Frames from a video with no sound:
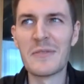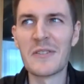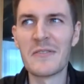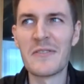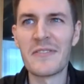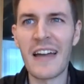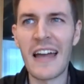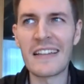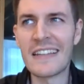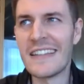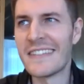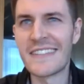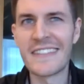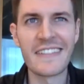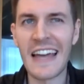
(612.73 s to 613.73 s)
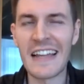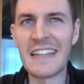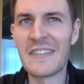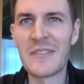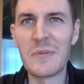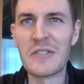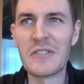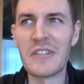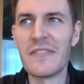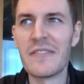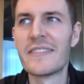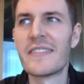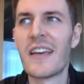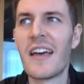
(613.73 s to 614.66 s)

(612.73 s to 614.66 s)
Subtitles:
at least 3 shifts